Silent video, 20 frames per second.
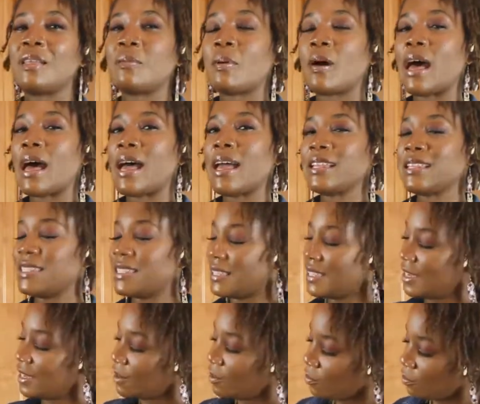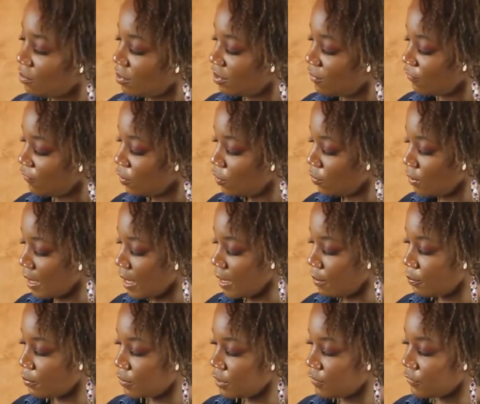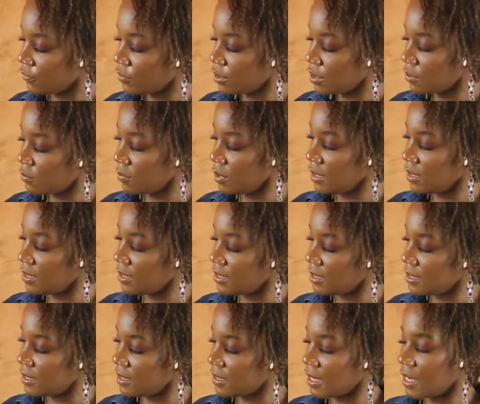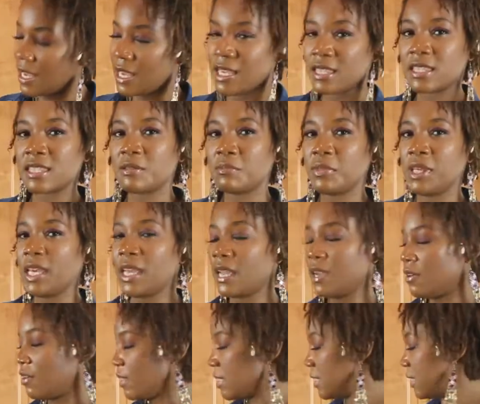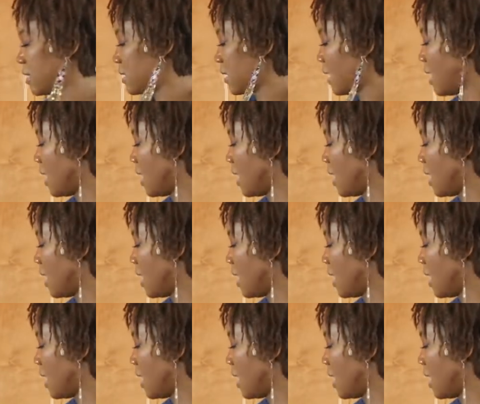pot with a few apples for sweetness and some carrots,